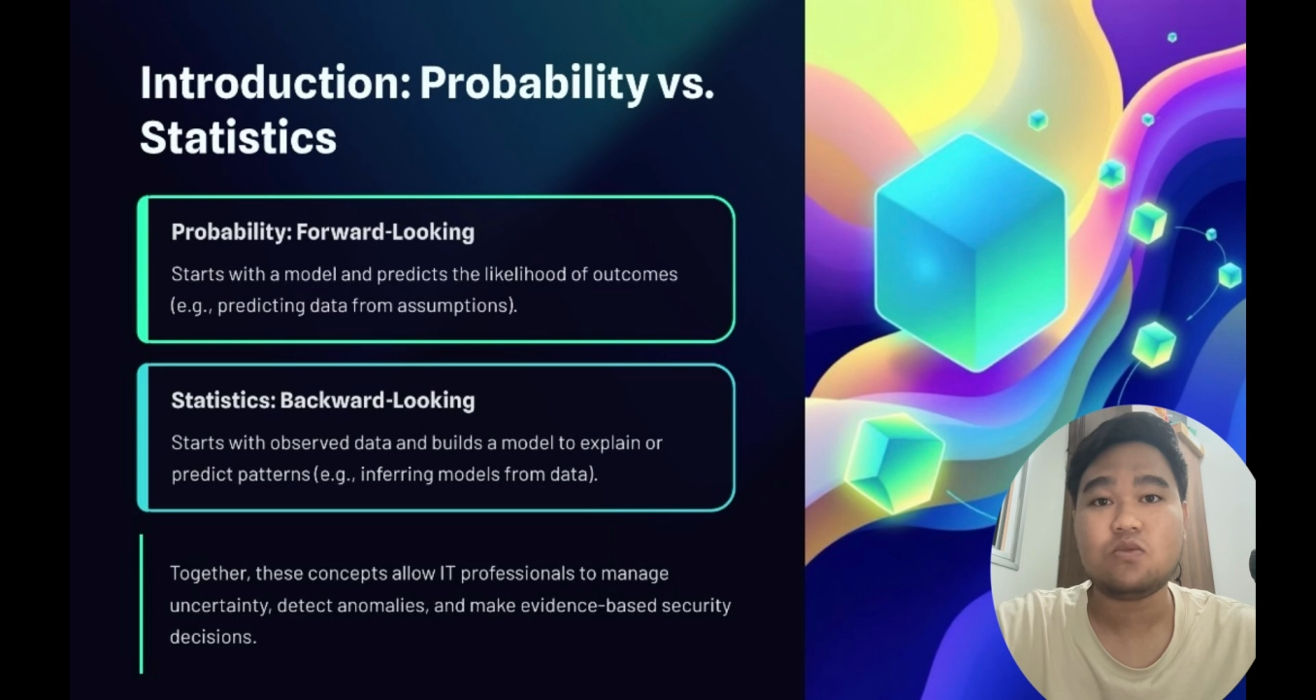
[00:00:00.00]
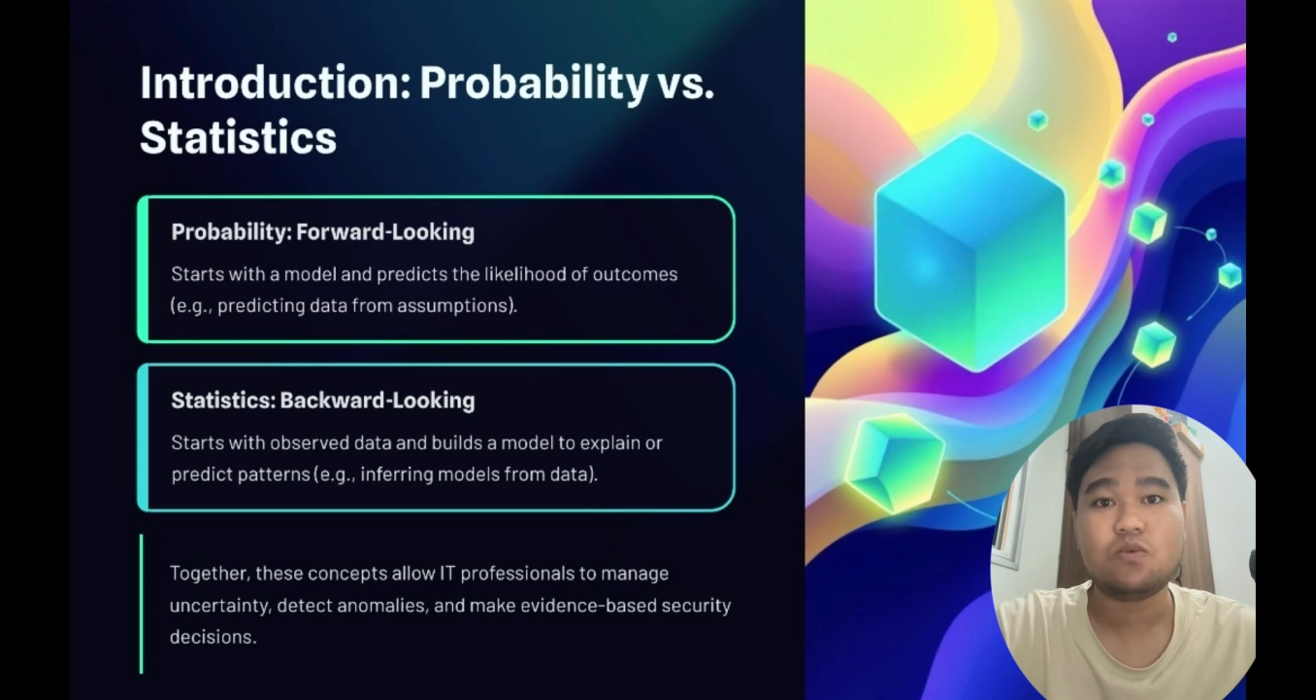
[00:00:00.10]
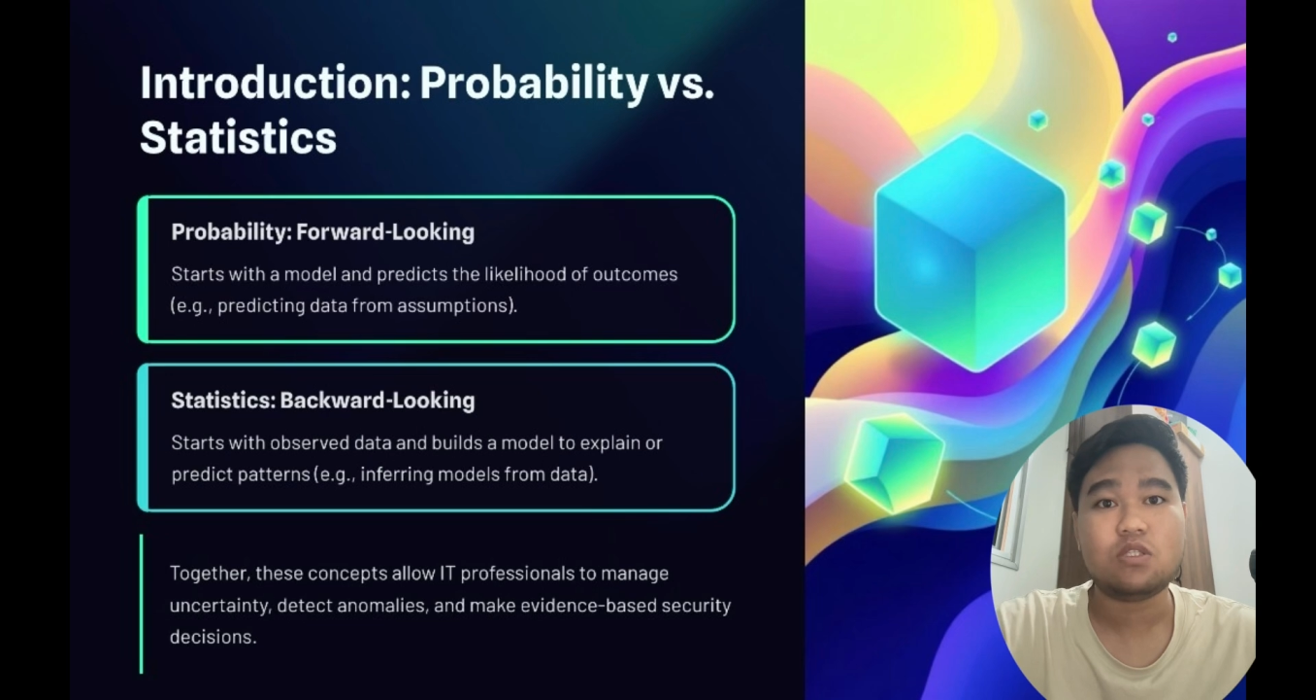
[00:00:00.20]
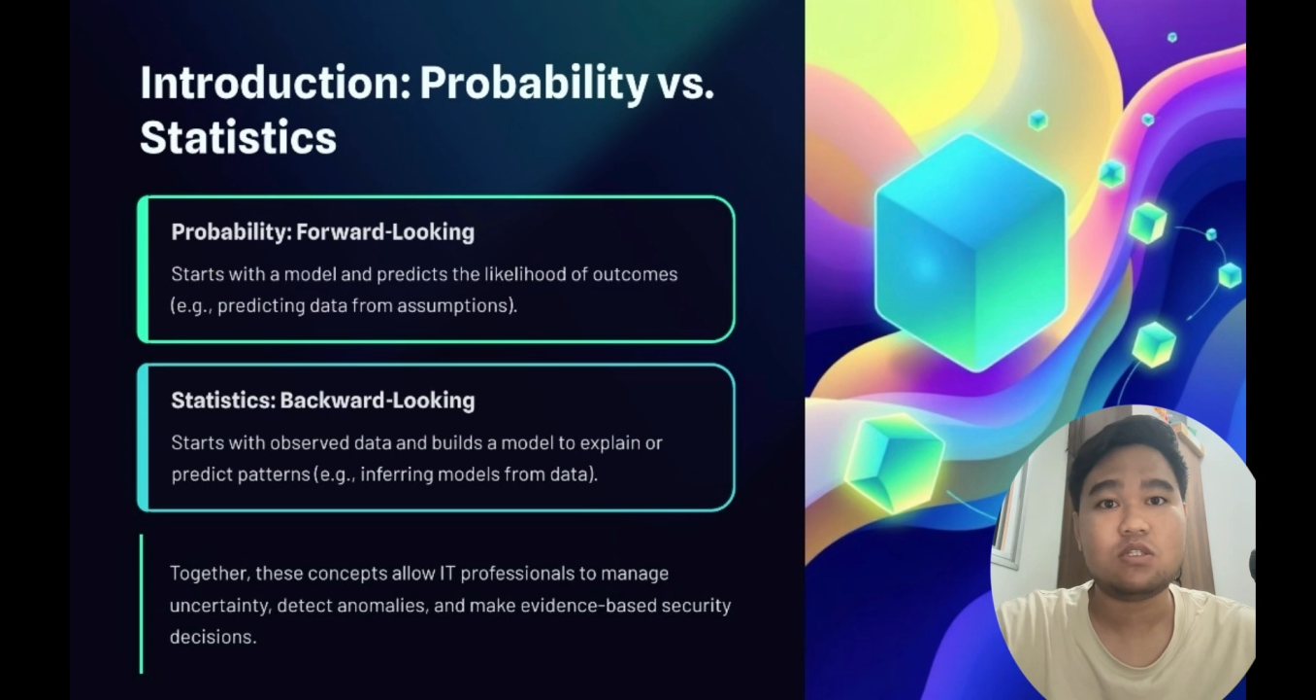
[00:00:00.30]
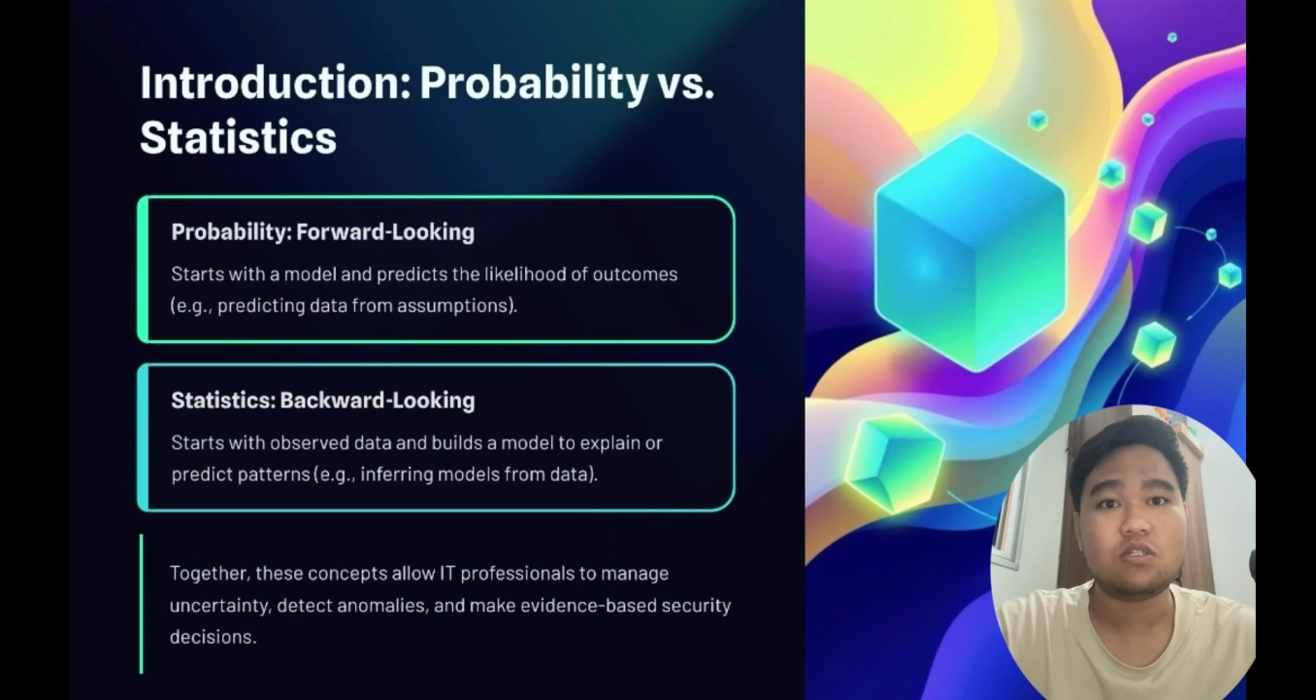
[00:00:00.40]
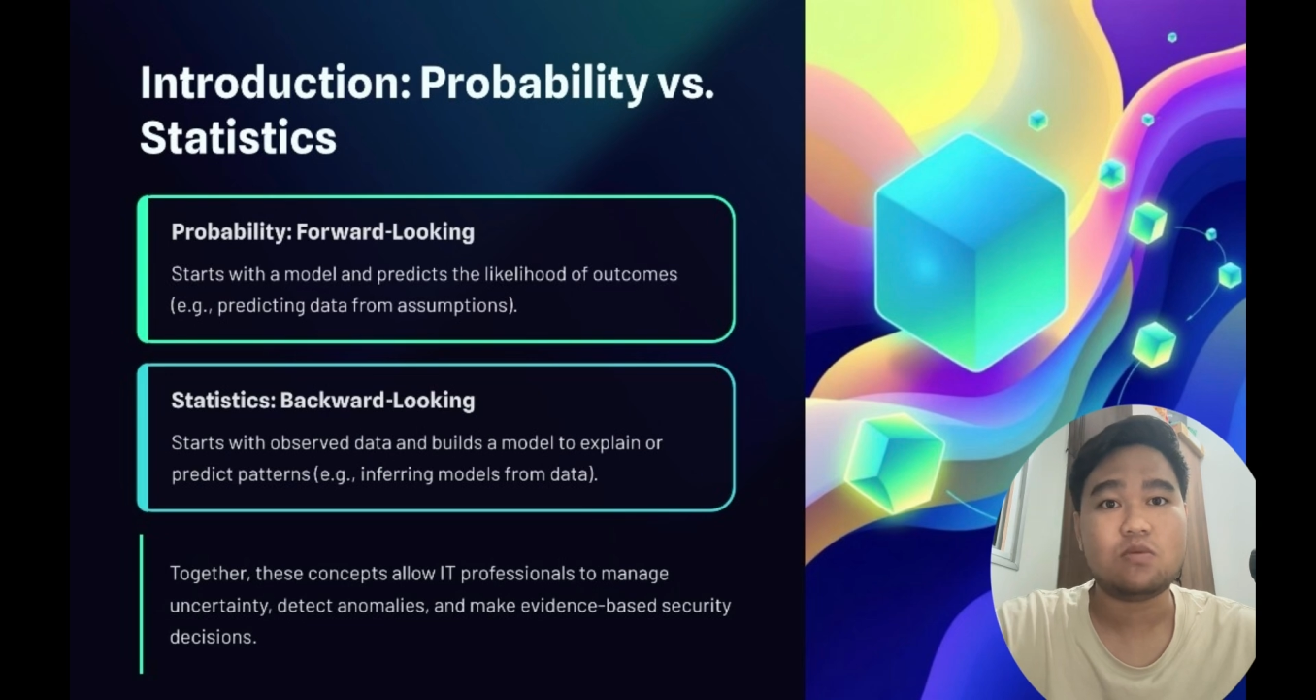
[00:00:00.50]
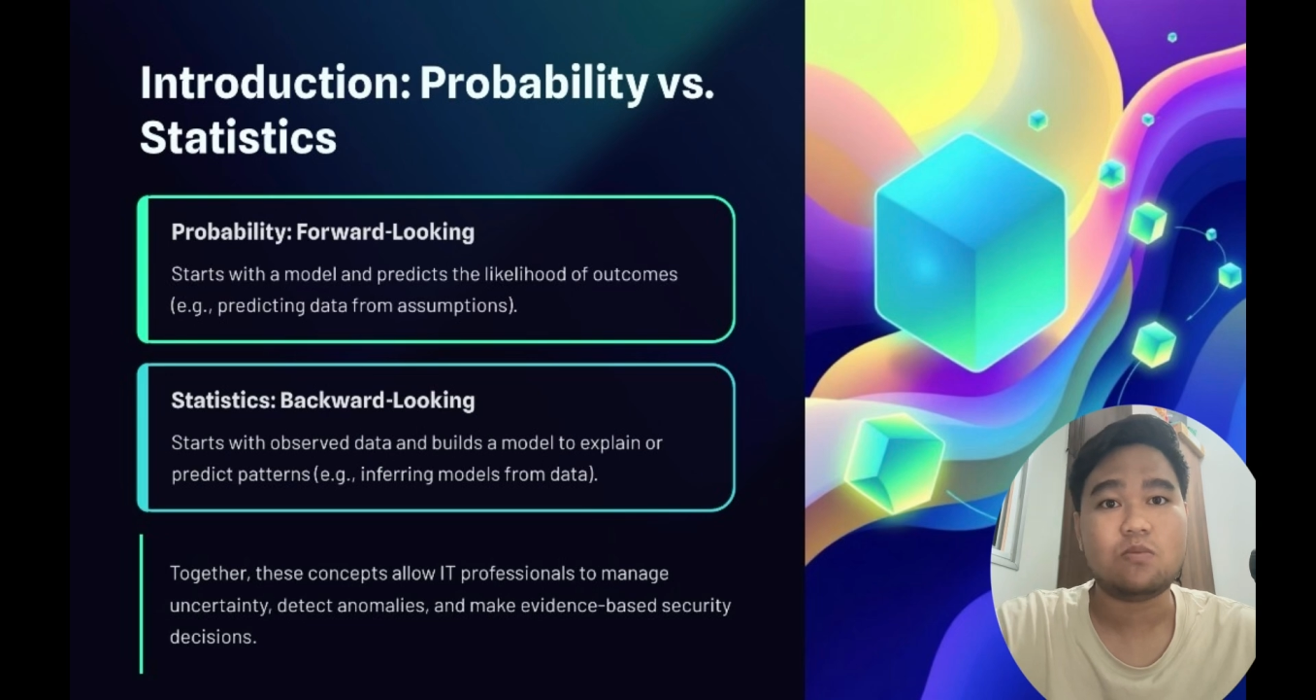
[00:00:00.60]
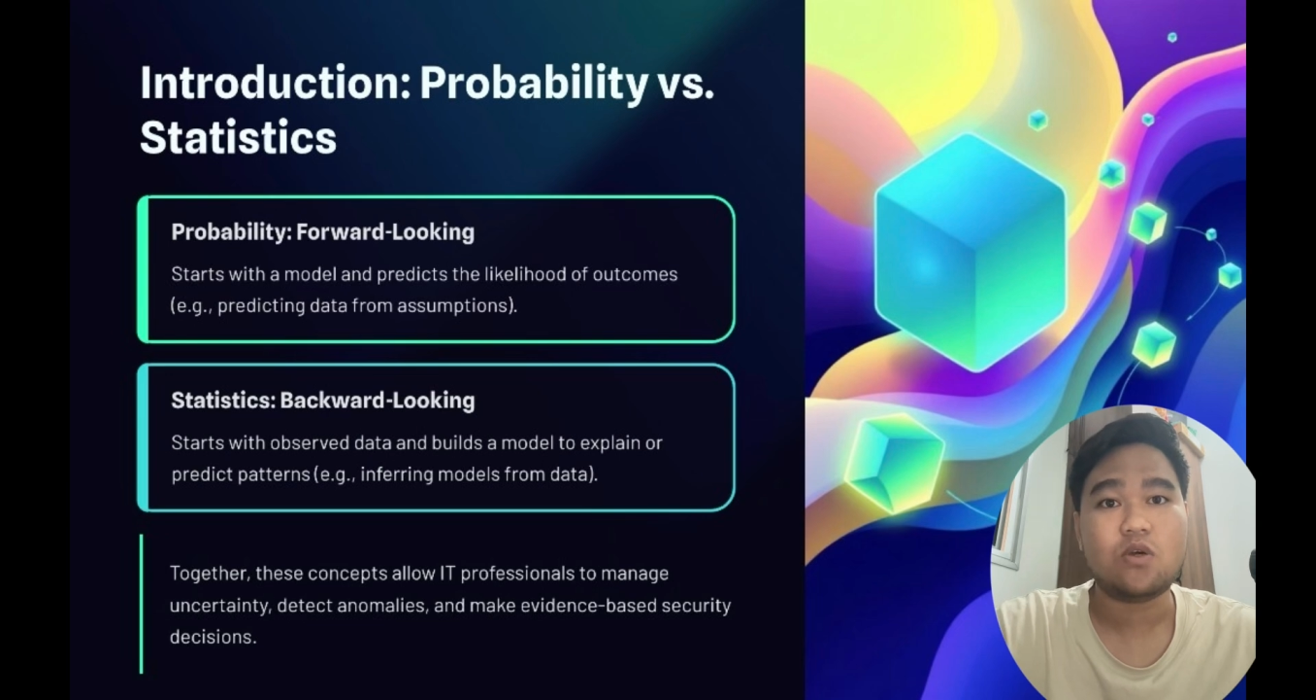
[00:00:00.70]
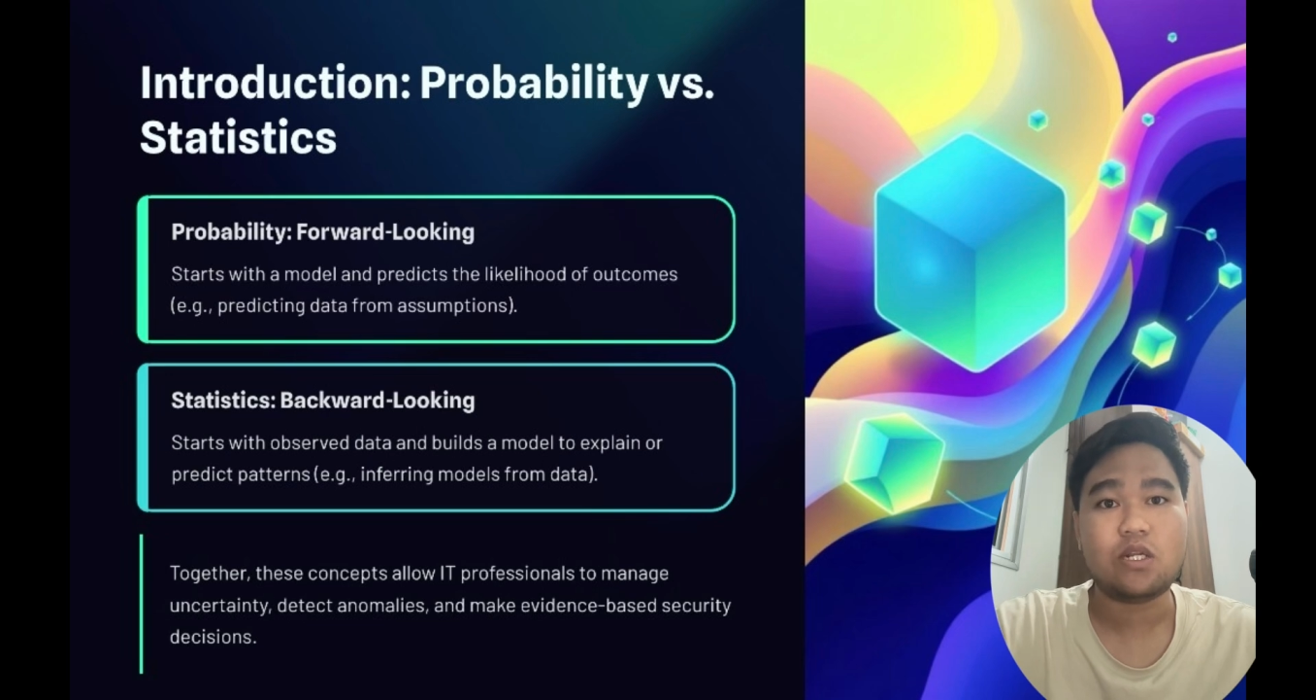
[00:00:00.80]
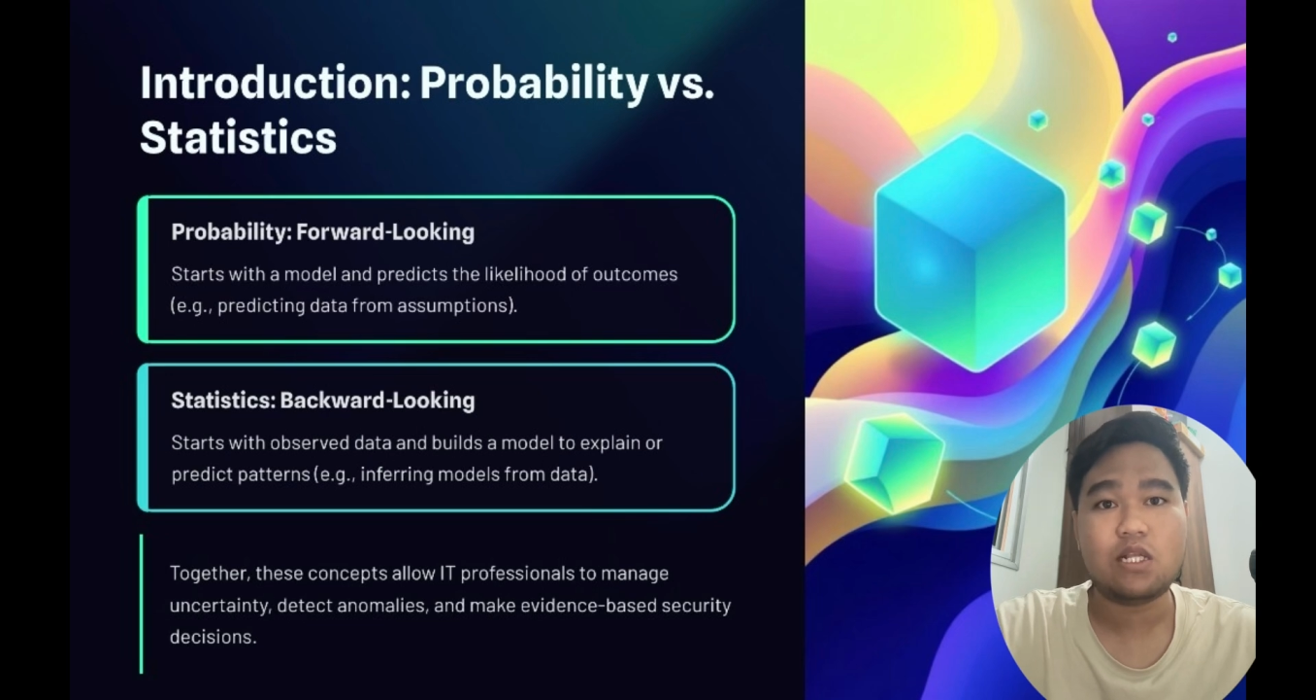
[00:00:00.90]
with a
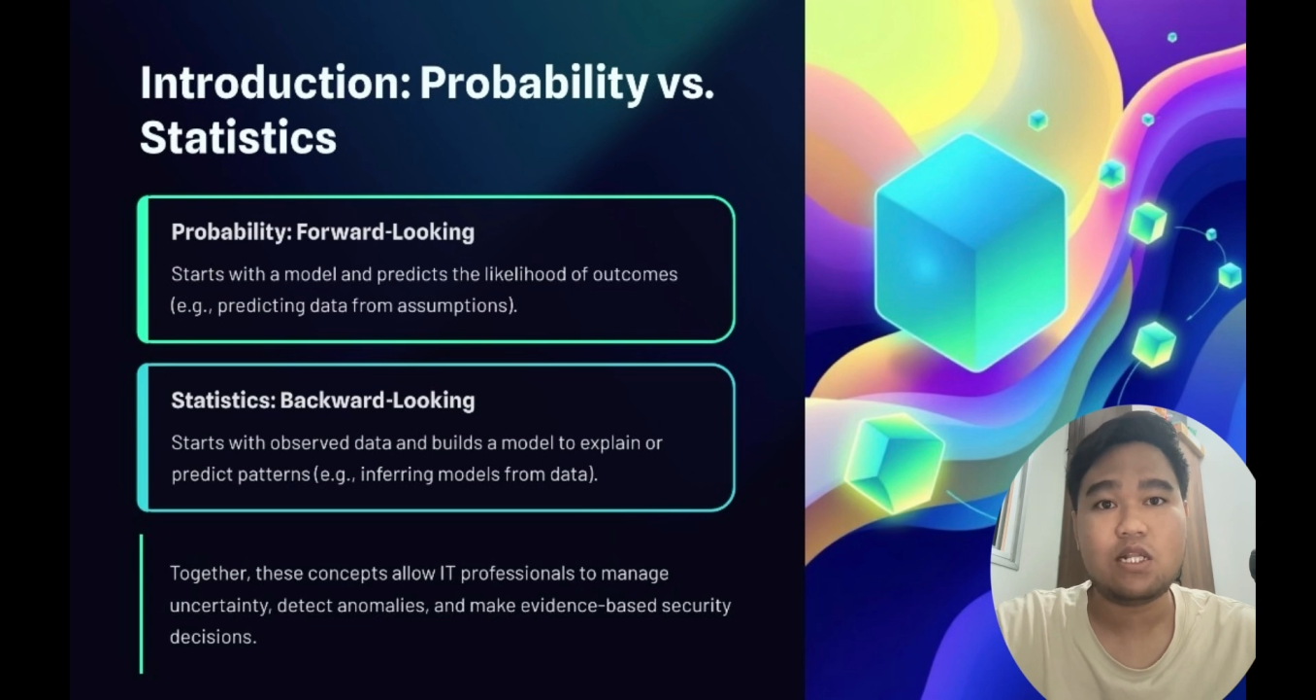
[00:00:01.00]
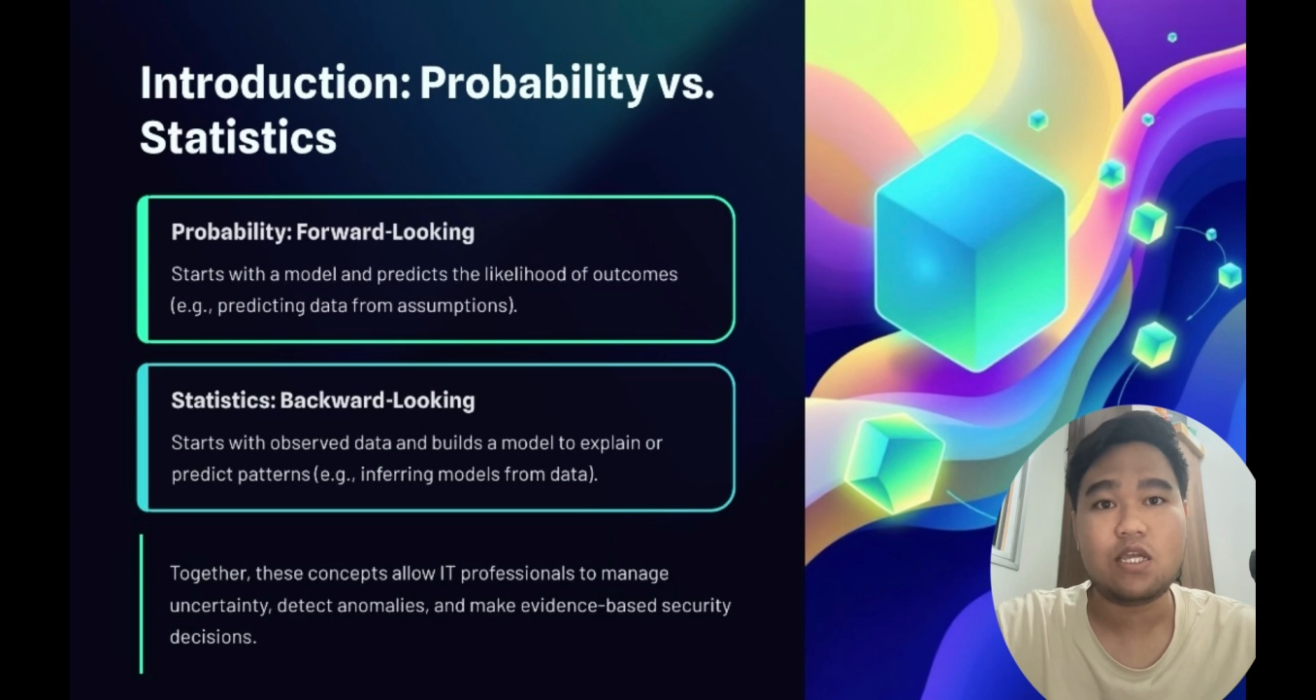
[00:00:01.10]
model